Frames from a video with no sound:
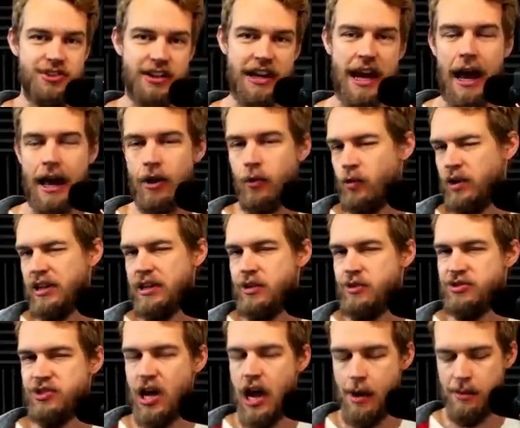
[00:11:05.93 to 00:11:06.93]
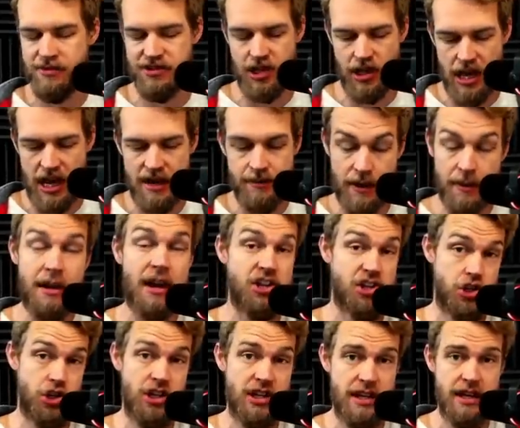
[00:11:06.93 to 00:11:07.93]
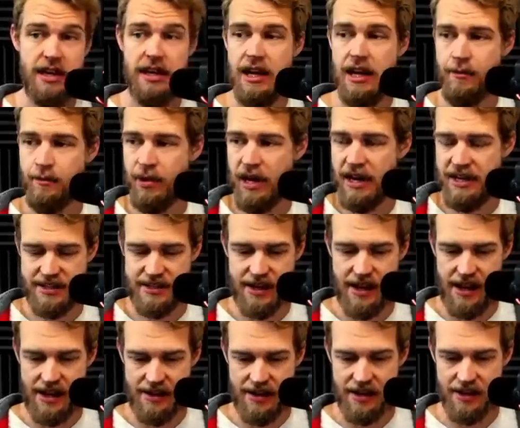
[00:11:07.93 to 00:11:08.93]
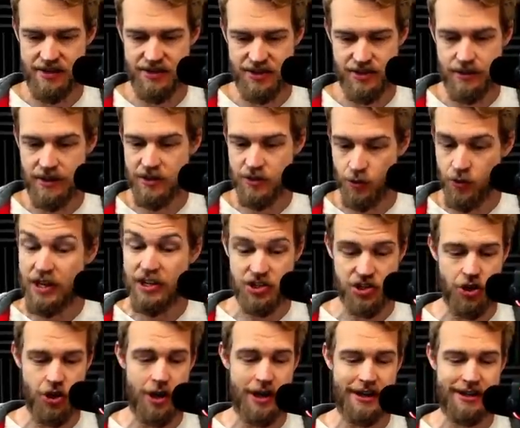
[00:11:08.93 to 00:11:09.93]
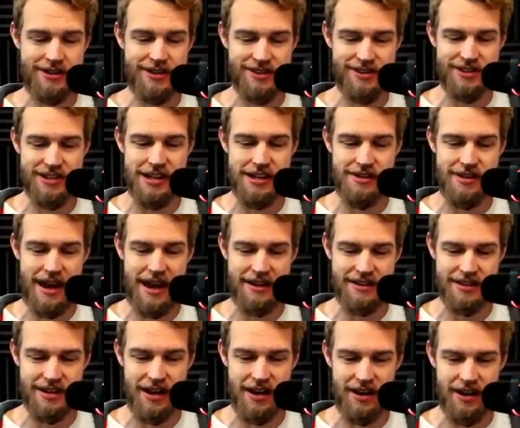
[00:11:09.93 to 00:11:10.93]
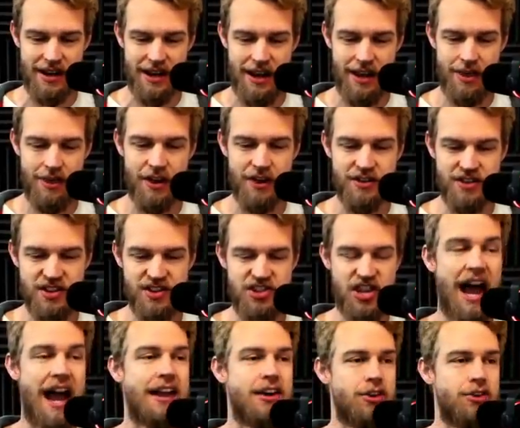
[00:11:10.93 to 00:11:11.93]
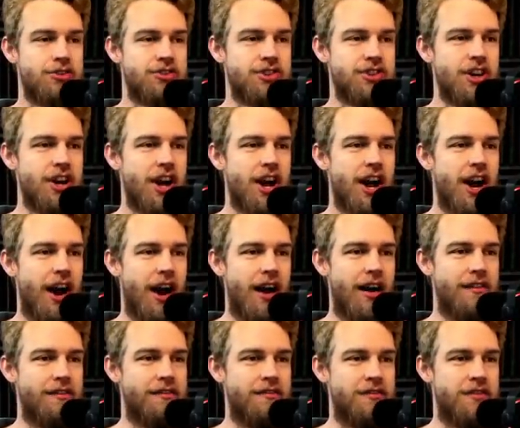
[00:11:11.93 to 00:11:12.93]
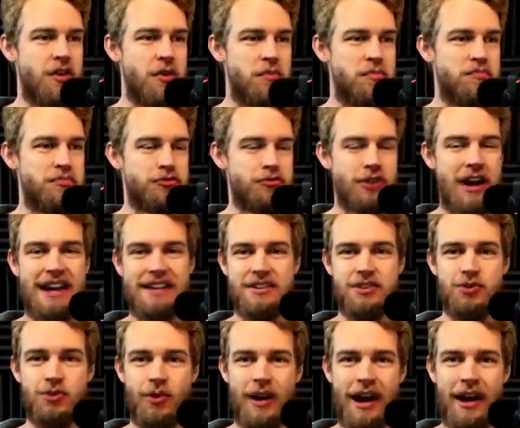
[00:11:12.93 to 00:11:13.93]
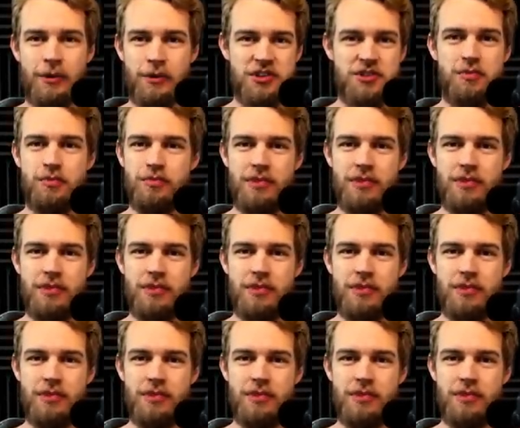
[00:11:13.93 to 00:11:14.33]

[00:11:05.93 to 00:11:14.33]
Like I don't really use goblins a lot. Maybe I should, but it is is reassuring to see that uh, the designers of the practice round, which